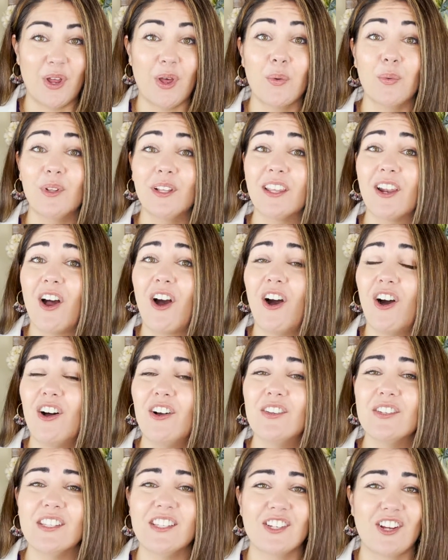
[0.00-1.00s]
Well, it
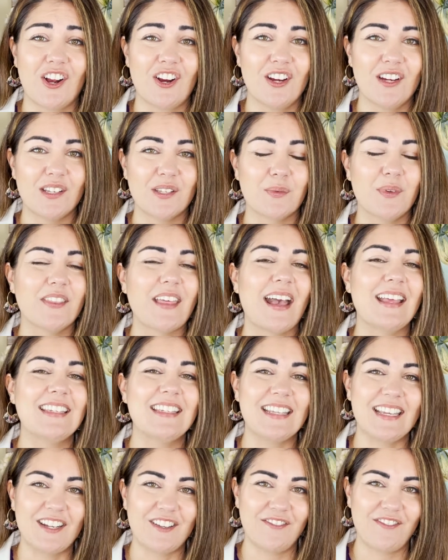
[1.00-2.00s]
all starts with
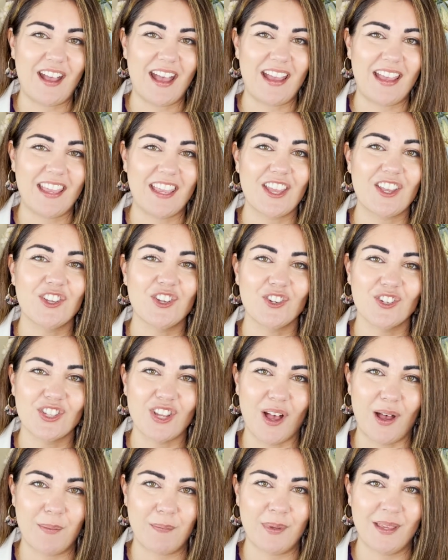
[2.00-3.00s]
identifying your
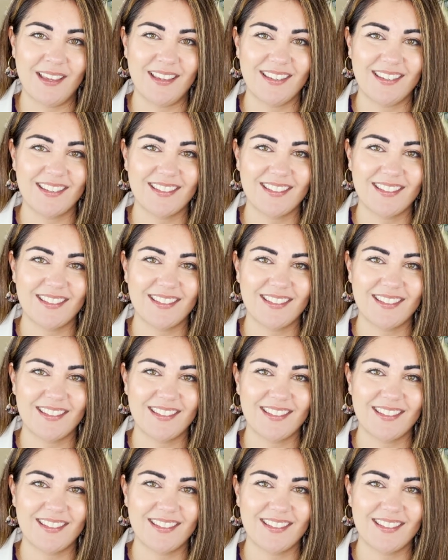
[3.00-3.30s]
topic.